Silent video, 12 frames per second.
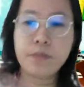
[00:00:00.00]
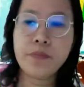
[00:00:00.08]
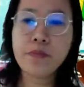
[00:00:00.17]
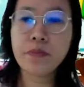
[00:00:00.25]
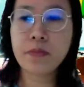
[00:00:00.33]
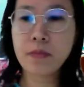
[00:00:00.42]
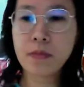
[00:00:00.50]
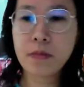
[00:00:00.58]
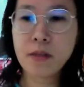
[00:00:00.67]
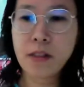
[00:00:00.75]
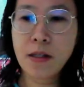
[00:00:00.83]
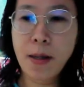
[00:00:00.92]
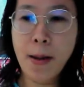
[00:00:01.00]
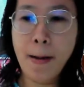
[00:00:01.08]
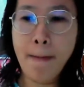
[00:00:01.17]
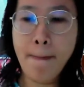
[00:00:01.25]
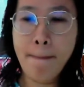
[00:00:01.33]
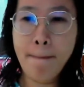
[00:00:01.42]

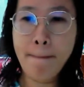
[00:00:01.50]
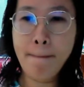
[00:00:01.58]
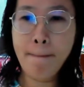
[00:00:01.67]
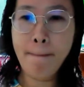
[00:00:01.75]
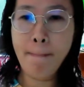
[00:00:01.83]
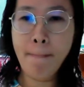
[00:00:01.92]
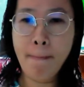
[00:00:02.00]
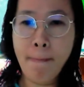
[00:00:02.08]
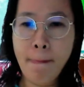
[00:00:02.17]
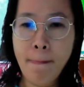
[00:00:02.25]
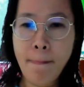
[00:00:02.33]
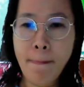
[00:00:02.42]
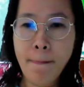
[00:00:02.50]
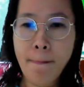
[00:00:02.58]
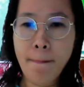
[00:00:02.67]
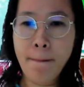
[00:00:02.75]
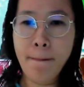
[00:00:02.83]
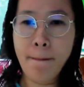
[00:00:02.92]

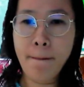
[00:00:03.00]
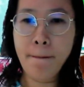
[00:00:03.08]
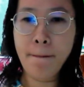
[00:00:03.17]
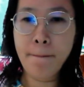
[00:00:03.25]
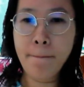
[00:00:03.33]
(no one is talking)